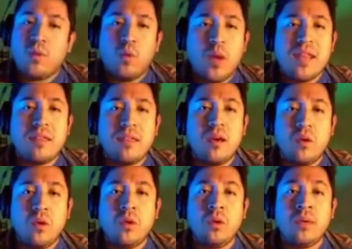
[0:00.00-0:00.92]
But with
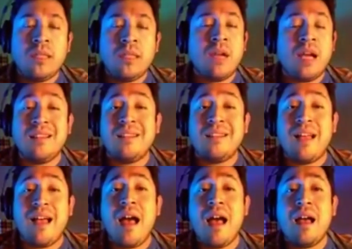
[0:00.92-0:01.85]
you in my
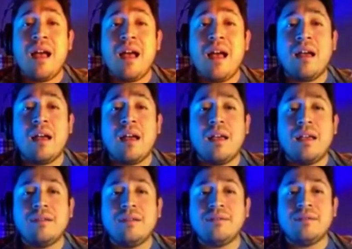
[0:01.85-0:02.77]
life,
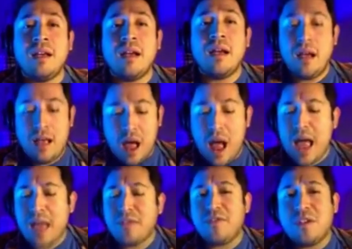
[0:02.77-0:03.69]

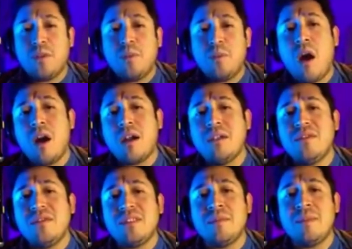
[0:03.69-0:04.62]
I feel part
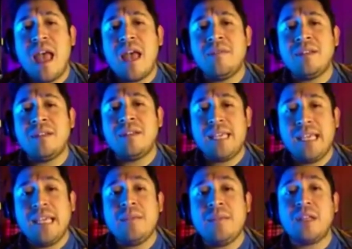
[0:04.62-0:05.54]
of some
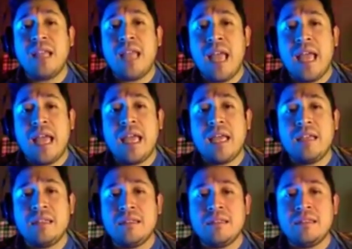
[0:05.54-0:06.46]
heavenly
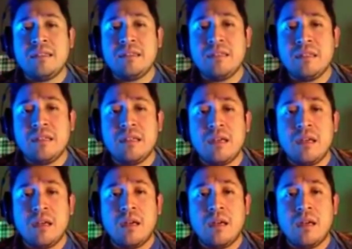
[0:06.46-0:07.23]
plan.